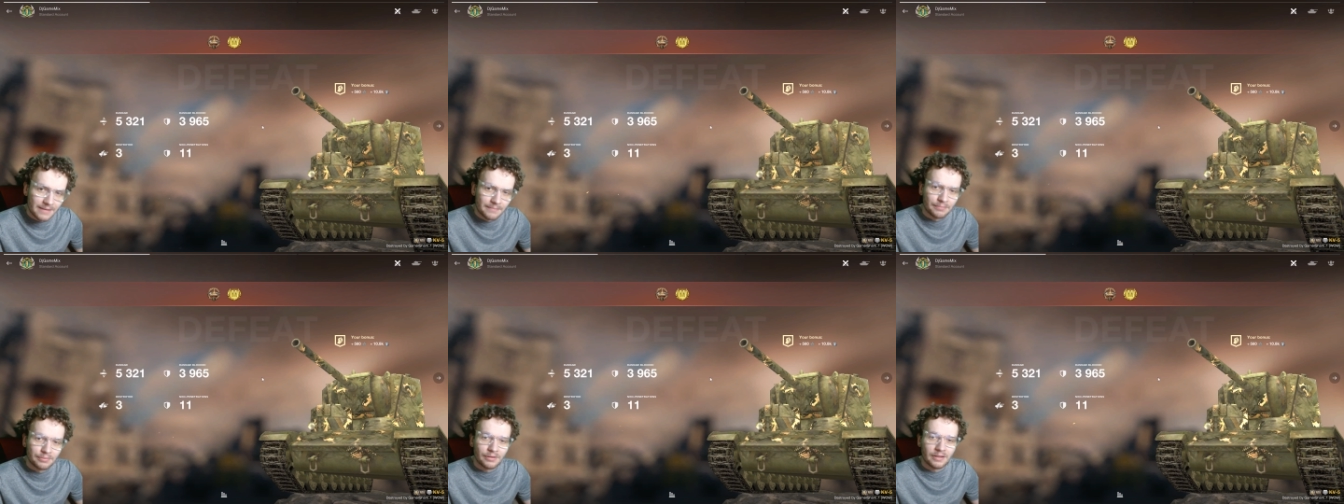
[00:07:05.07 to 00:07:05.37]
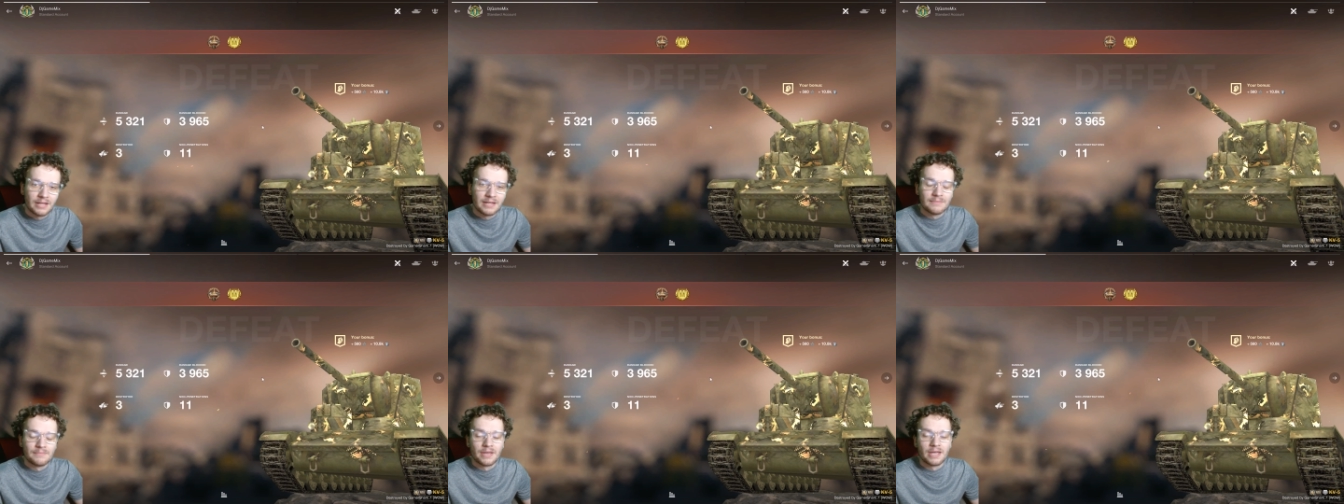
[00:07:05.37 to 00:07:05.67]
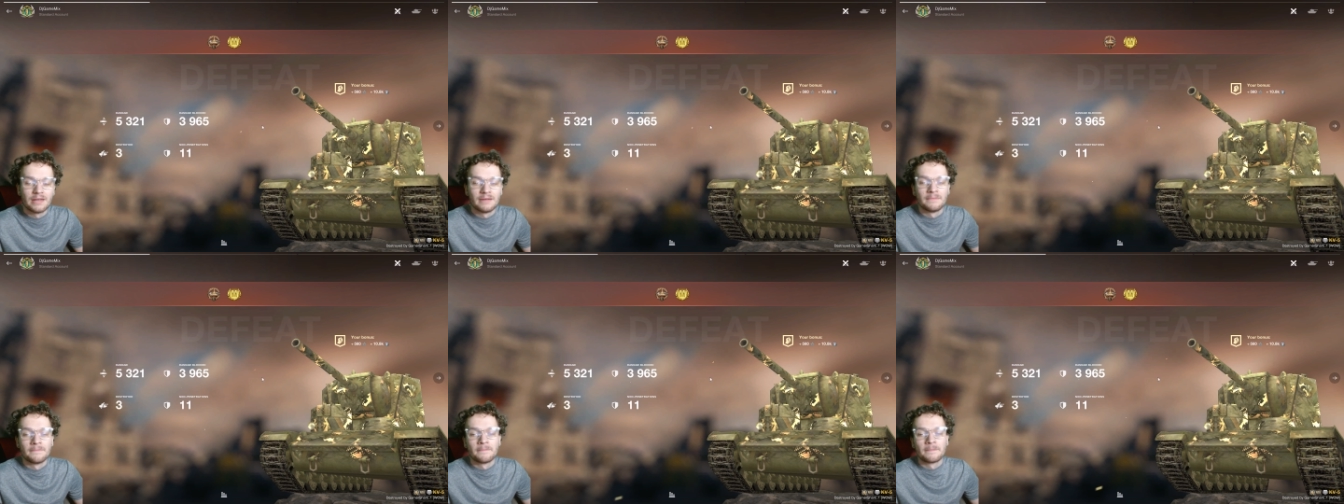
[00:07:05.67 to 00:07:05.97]
play,
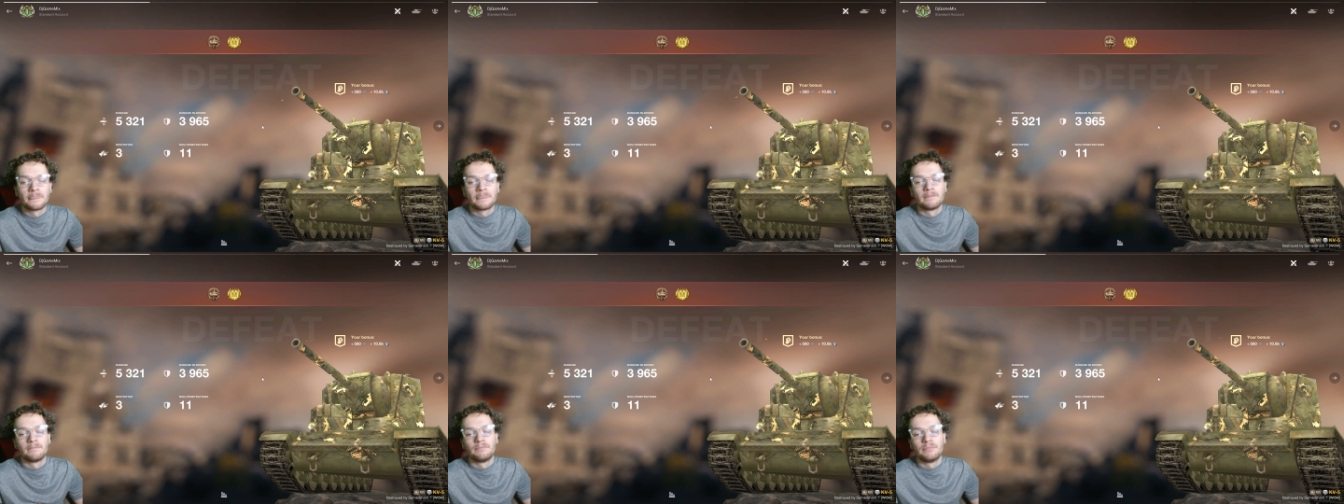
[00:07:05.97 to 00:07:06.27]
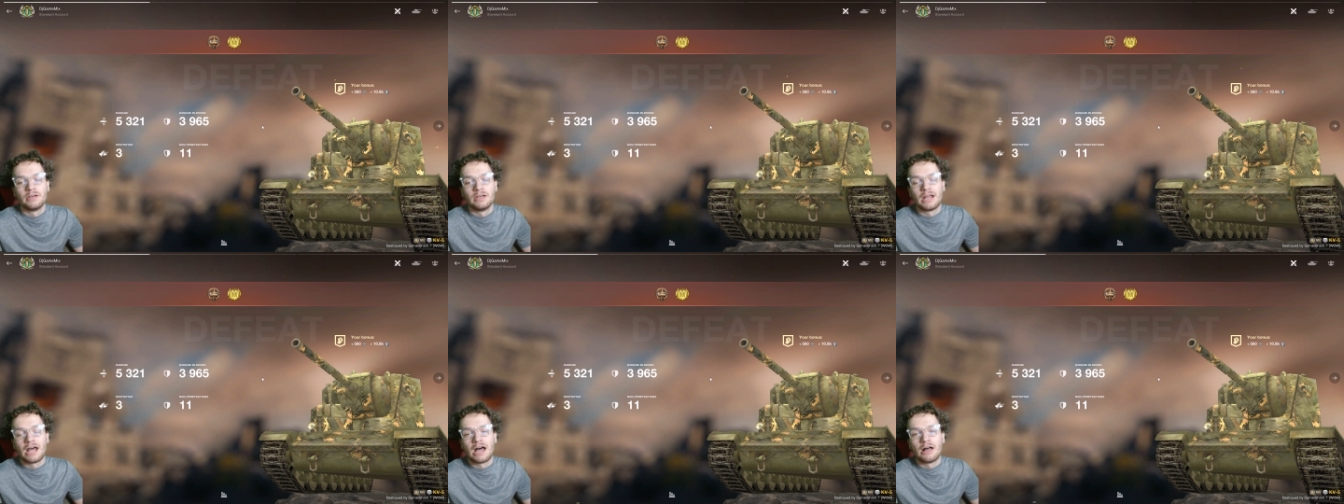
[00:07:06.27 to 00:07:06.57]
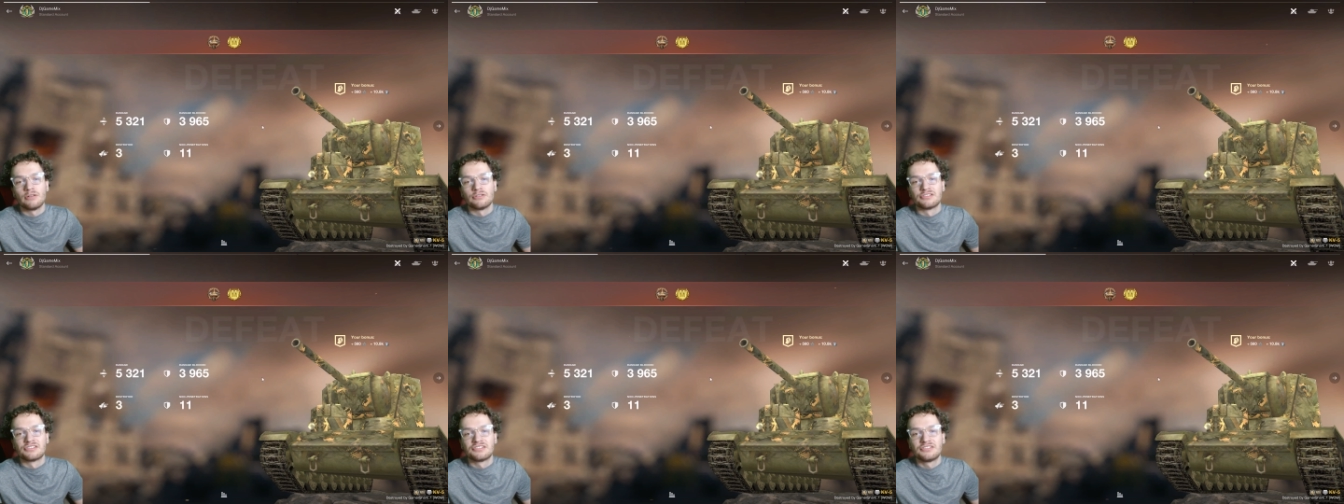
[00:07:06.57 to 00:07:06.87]
man. But
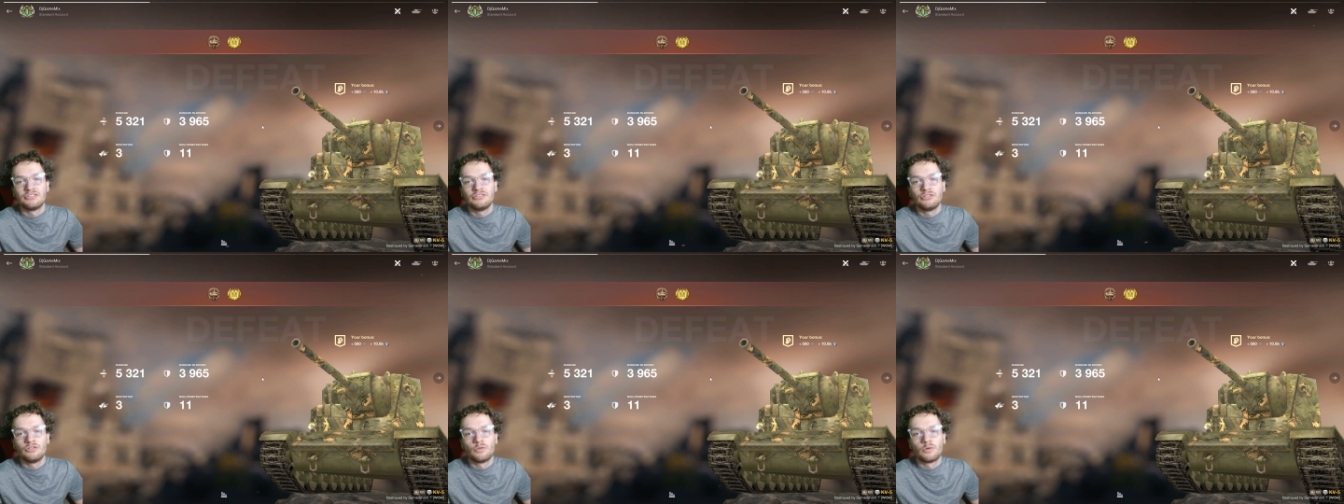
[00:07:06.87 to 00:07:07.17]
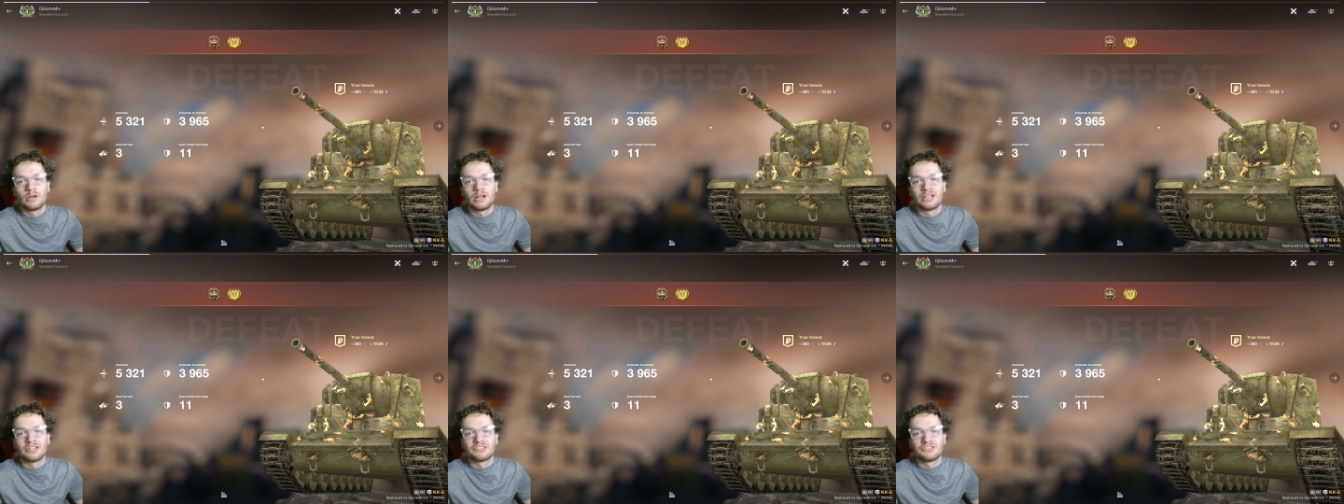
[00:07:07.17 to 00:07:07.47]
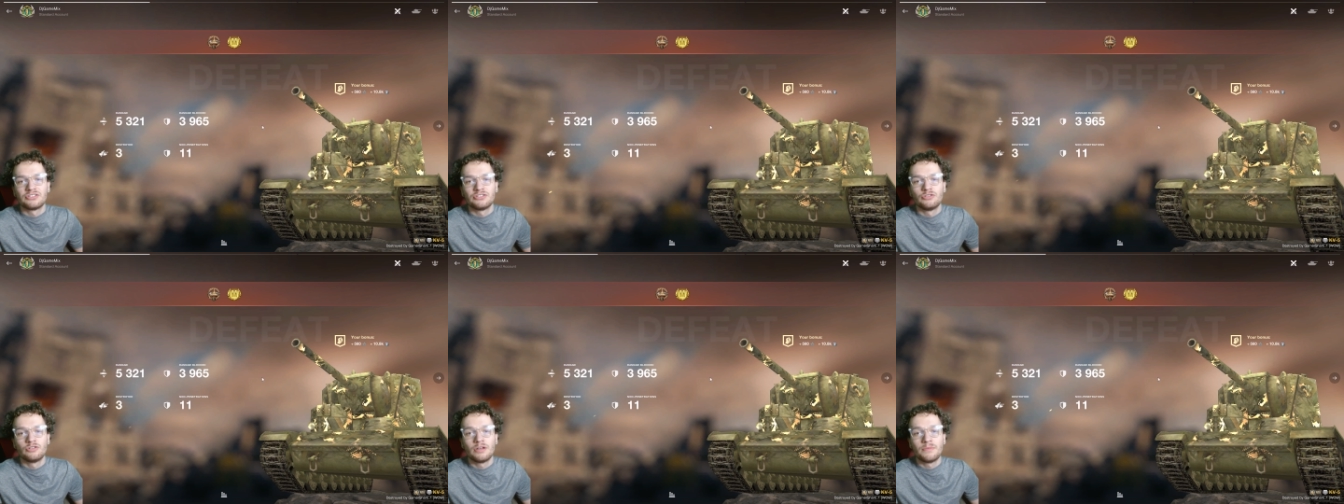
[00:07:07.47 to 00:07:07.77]
I'll see you when I
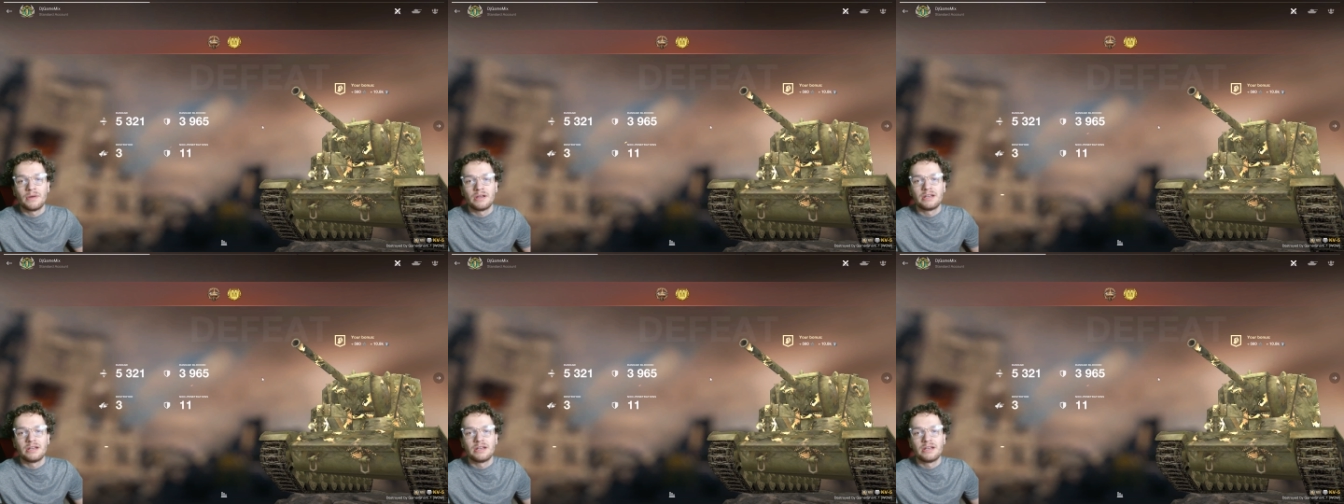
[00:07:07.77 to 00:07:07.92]
see you in my